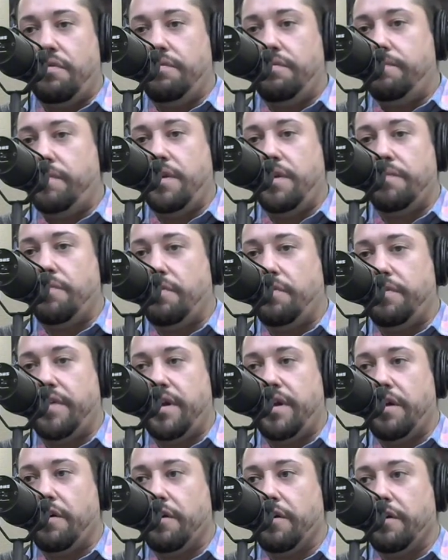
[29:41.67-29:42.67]
people that
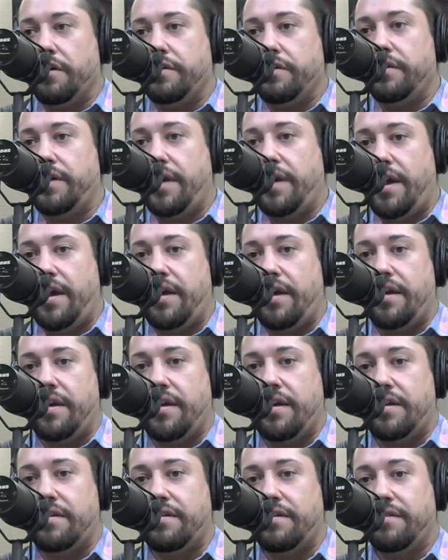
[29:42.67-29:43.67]
are gay
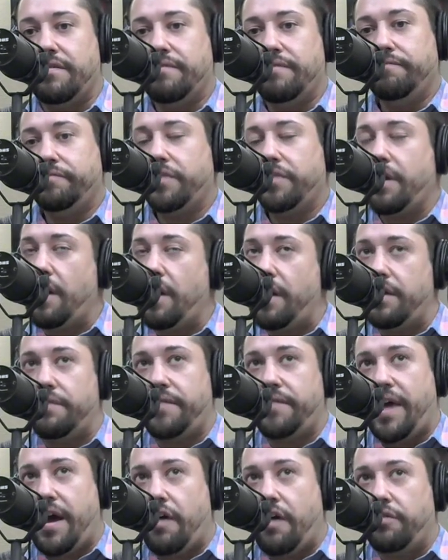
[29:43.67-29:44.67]
and kind of
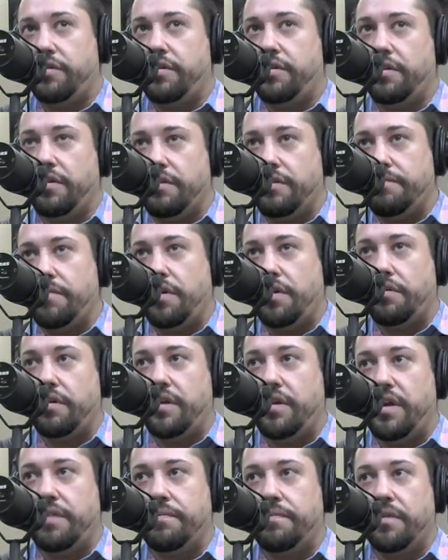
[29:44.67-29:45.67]
out to the community,
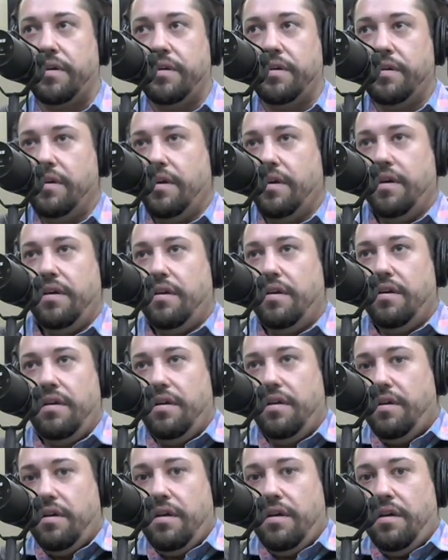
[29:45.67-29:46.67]
but
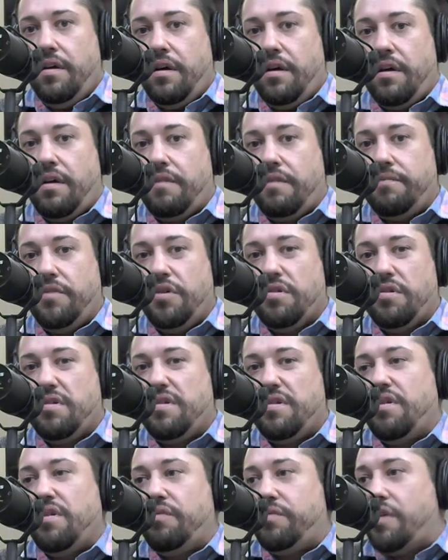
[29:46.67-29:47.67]
you just
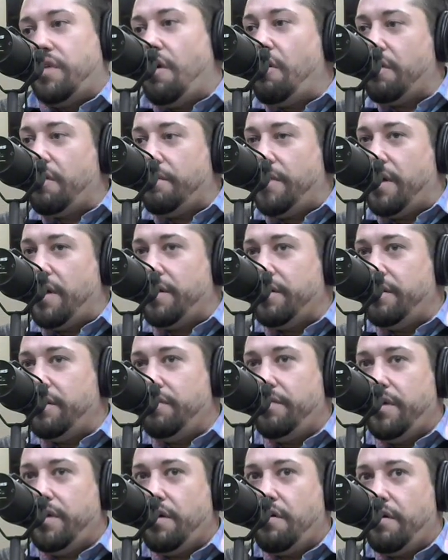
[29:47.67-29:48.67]
don't talk about it. We
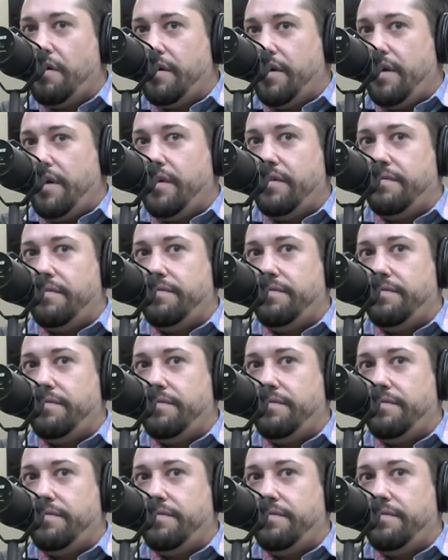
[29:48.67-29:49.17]
are kind of